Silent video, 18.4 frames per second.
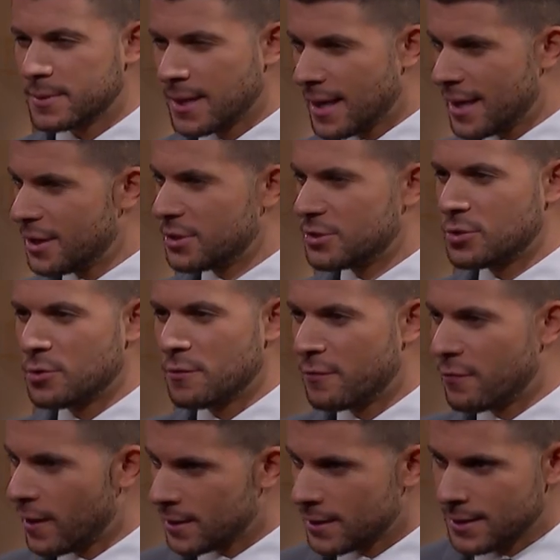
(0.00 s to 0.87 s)
saying you're too
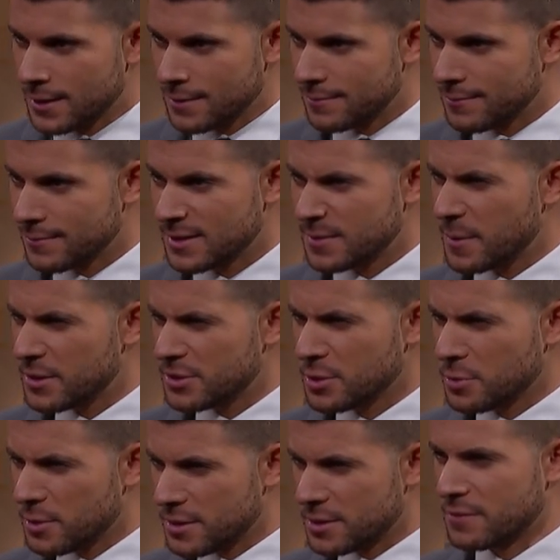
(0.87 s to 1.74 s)
friendly,
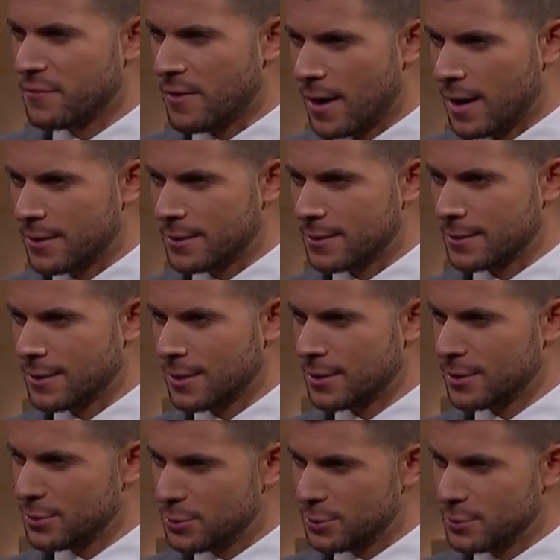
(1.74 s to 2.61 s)
especially with his father.
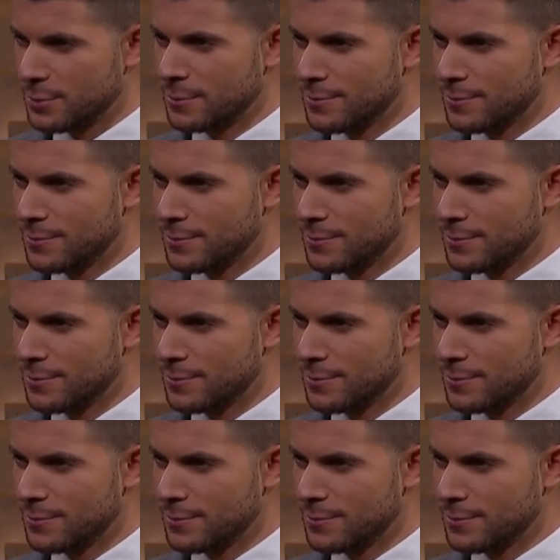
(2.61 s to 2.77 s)
Are you